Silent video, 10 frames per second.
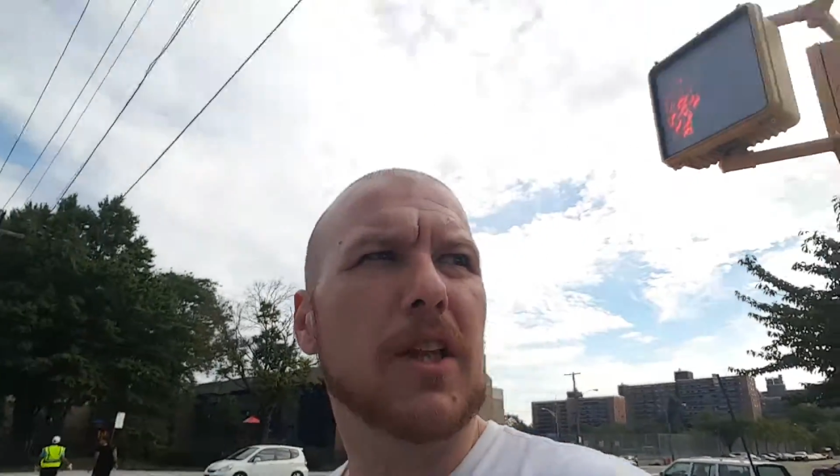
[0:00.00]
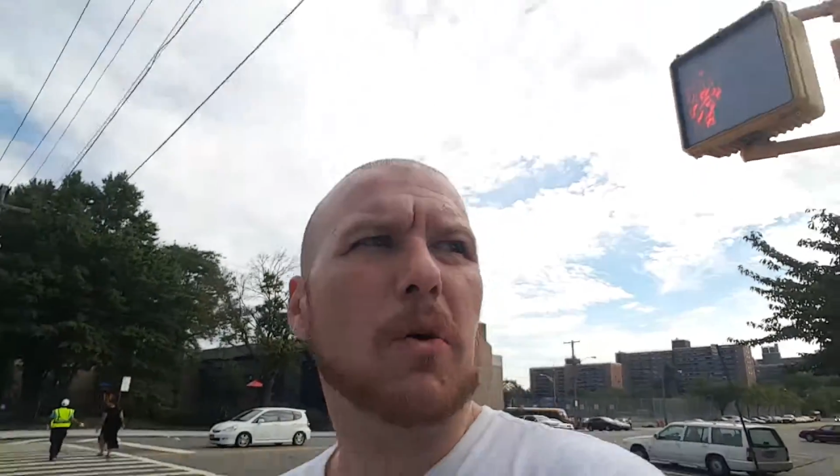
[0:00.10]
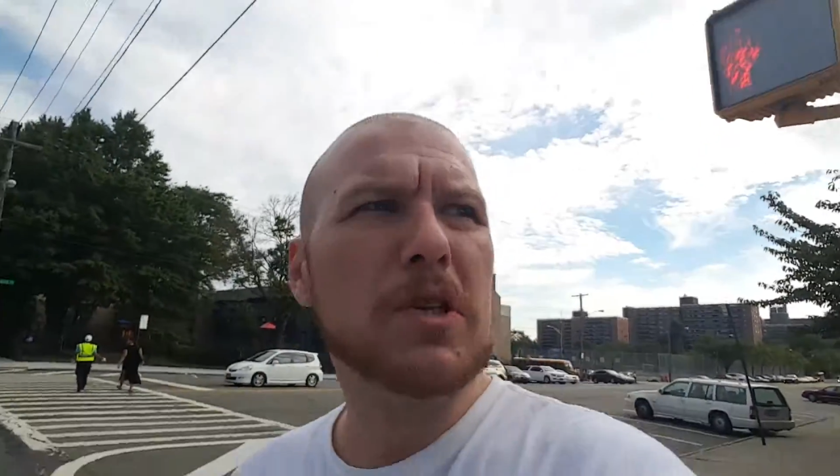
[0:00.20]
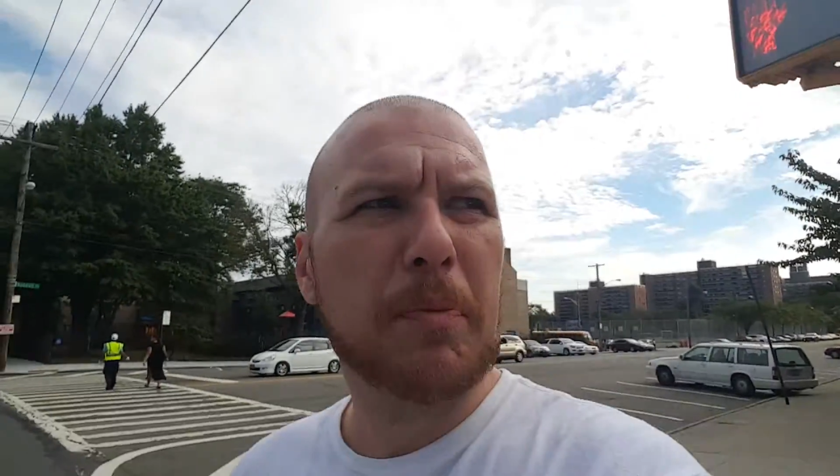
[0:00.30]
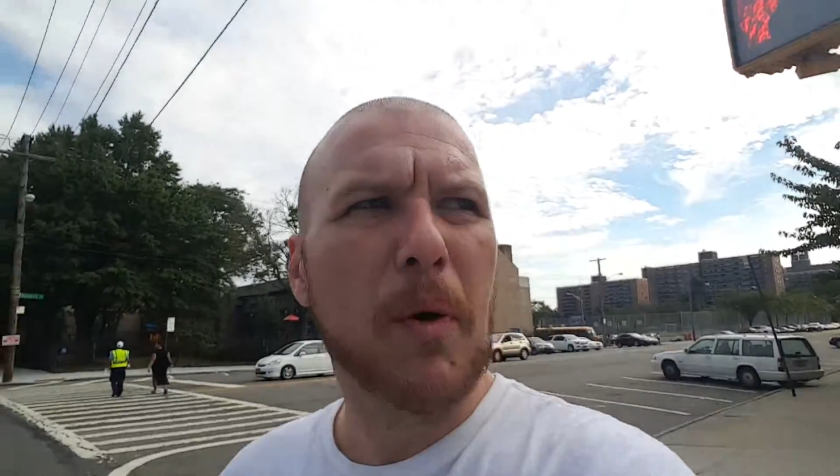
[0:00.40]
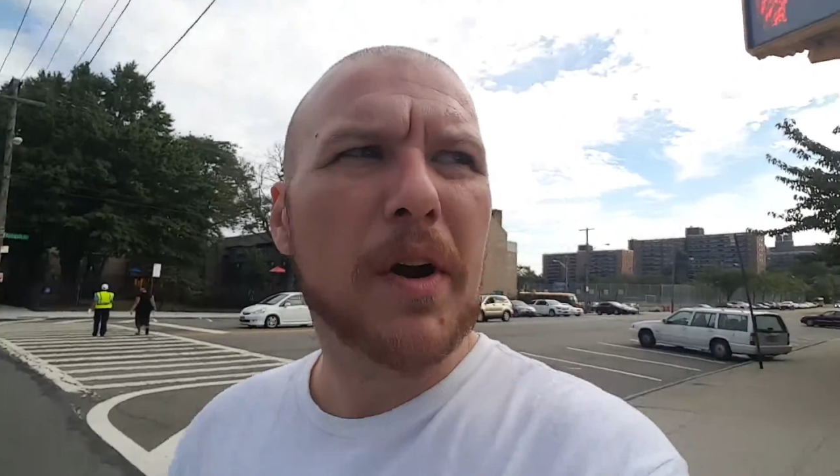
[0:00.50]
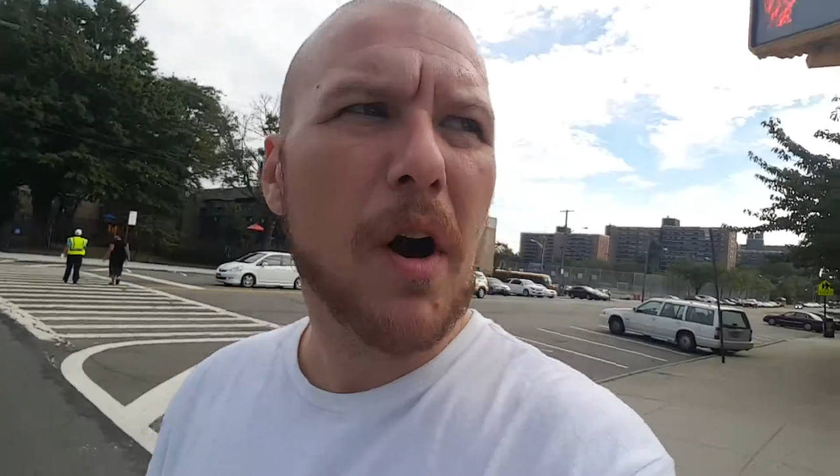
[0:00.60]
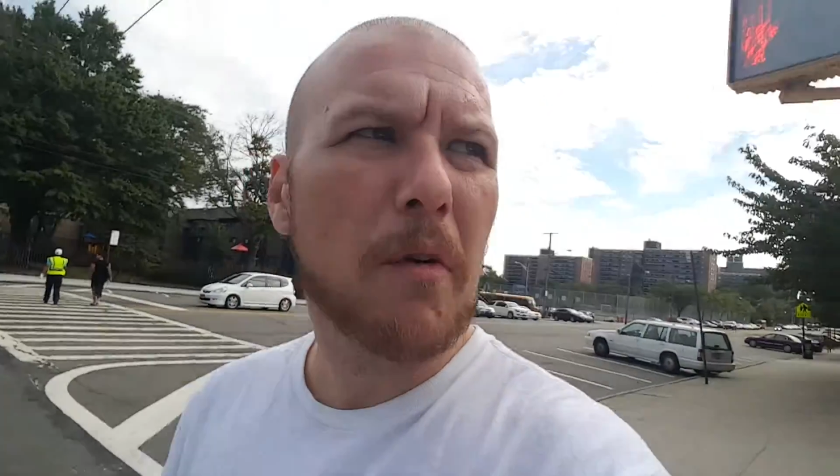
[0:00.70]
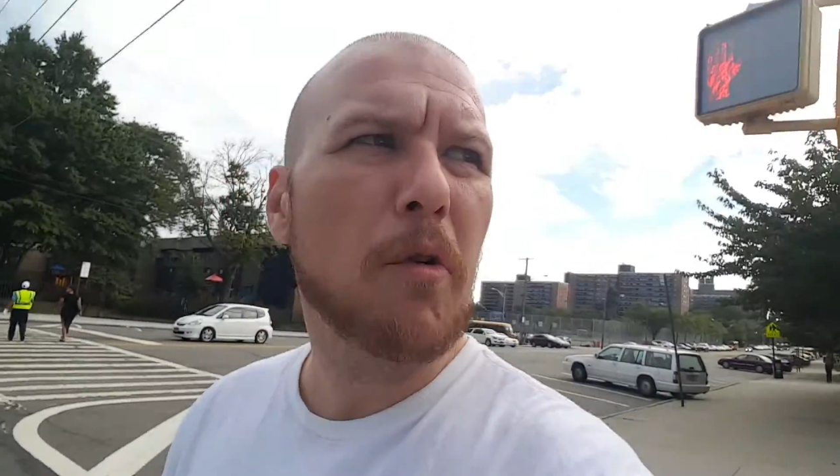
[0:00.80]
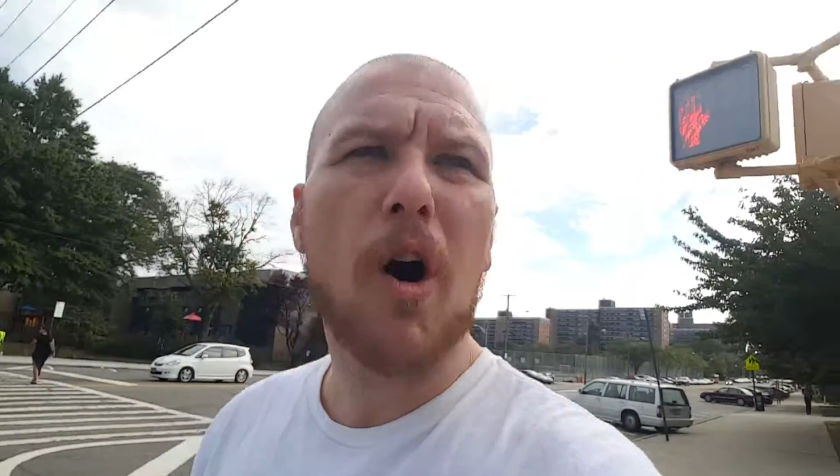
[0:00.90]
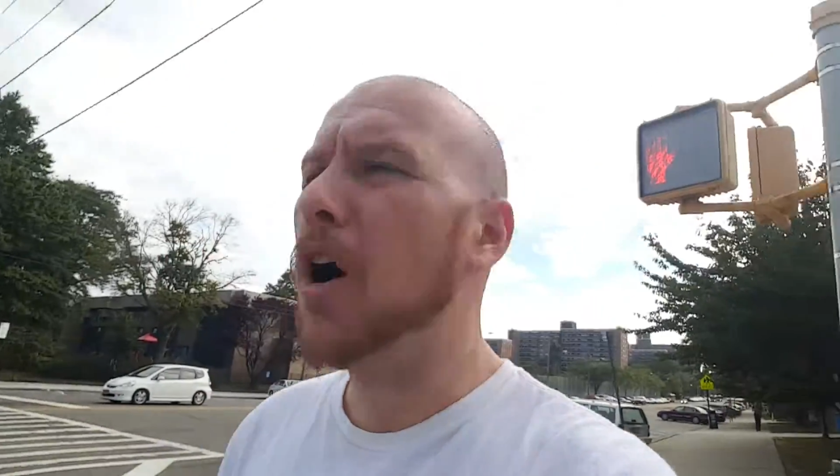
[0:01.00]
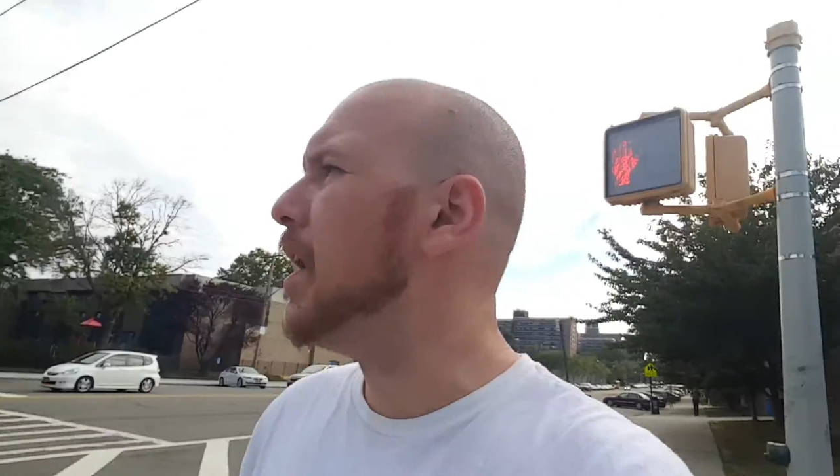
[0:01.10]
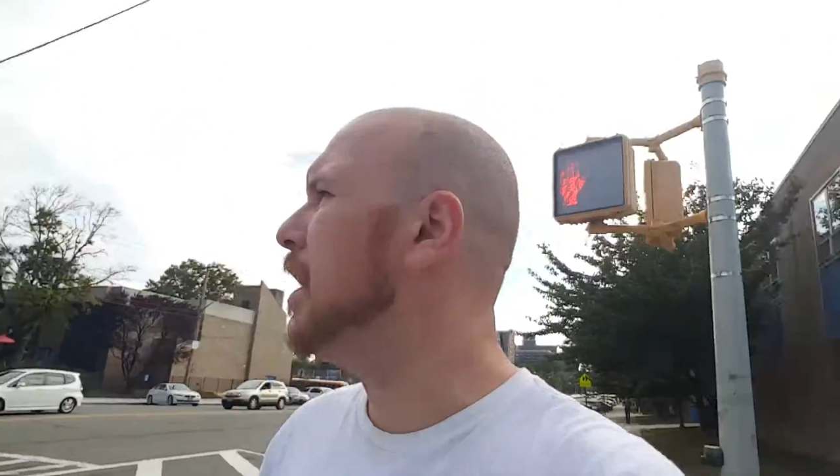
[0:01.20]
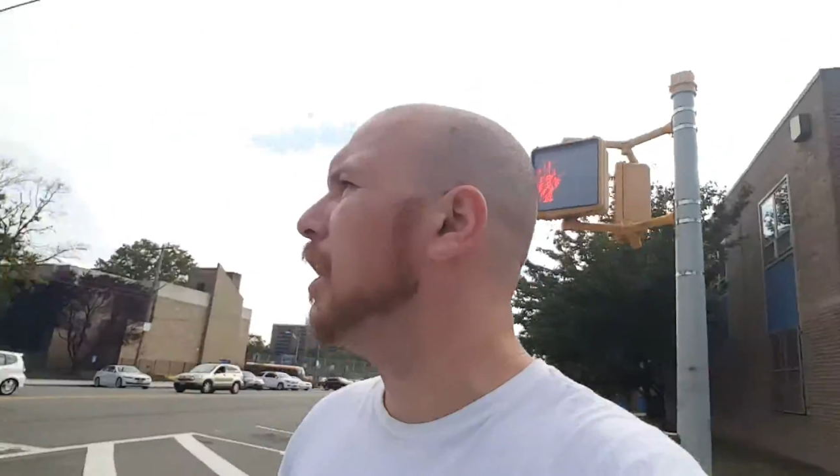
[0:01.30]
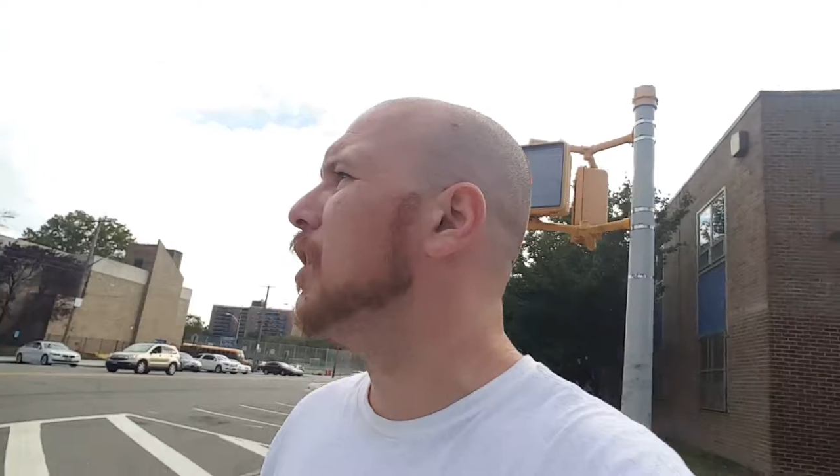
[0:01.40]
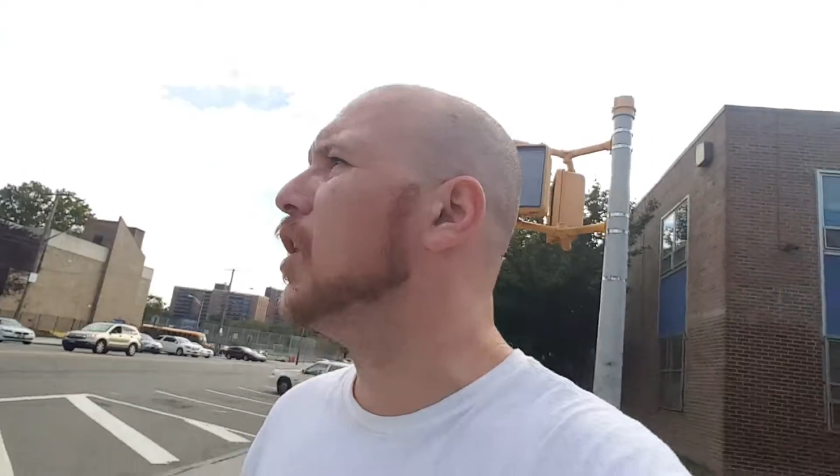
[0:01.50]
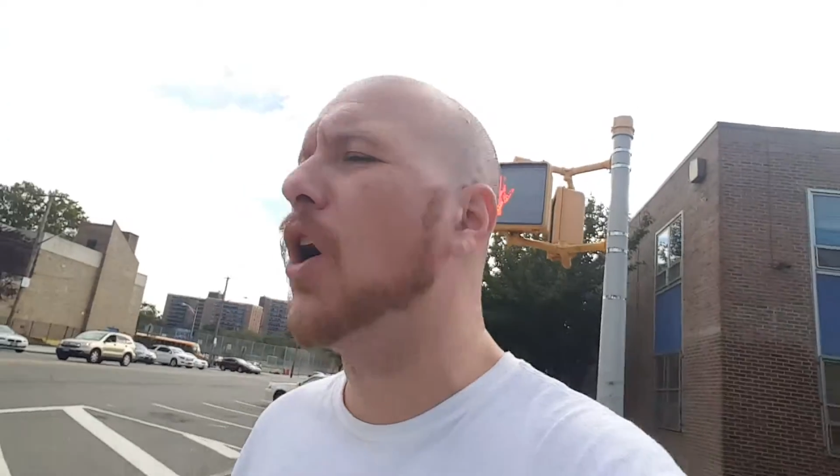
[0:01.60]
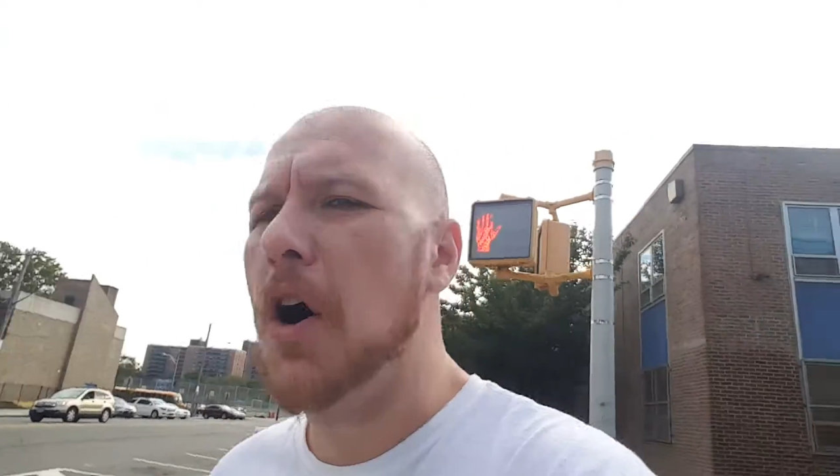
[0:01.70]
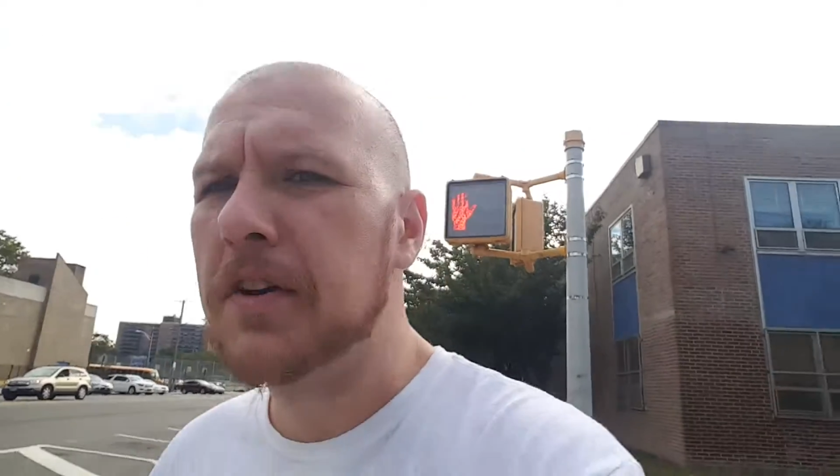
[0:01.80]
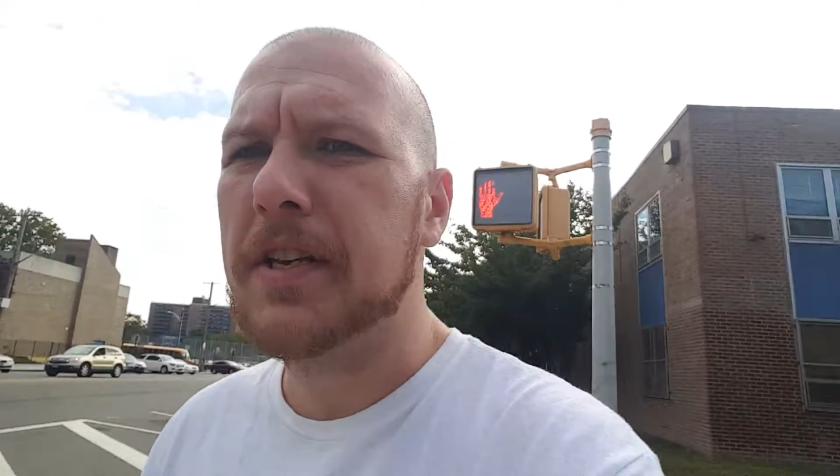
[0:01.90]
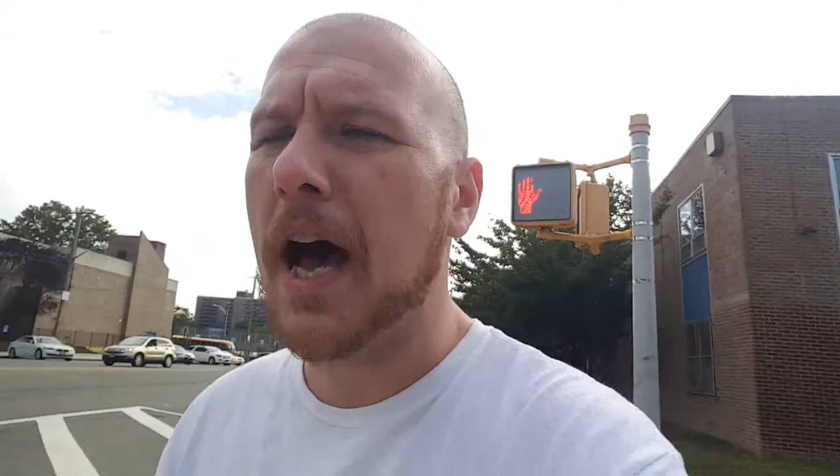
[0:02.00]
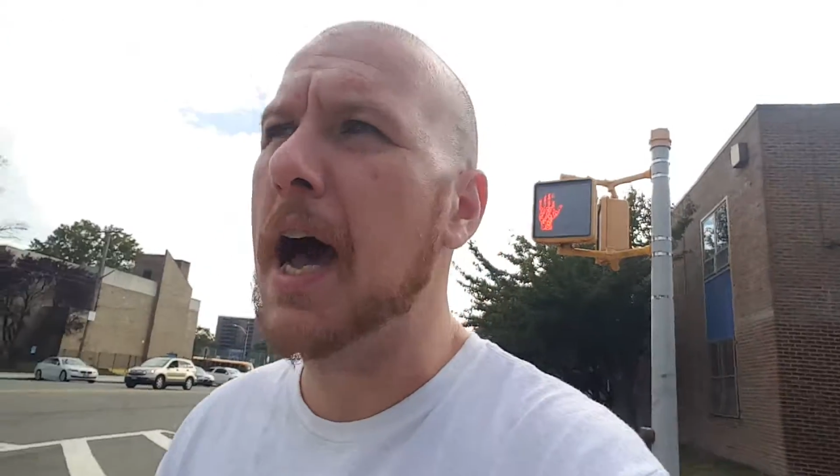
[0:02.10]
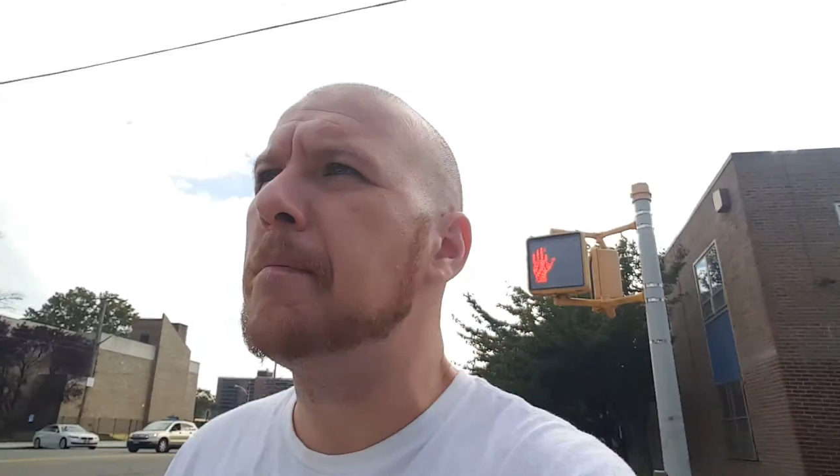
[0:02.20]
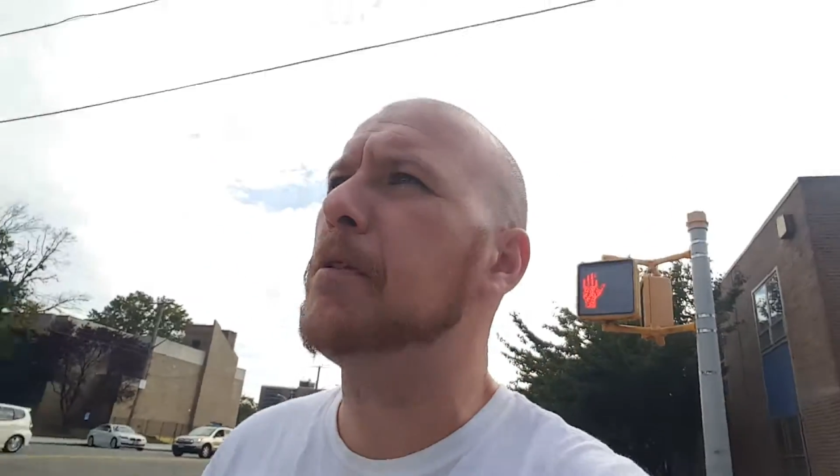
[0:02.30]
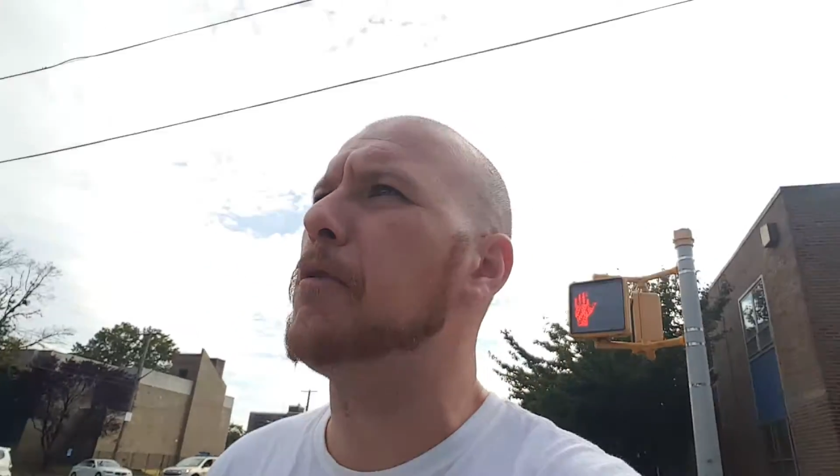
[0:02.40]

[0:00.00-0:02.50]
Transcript: lowest point on Raw in a long time.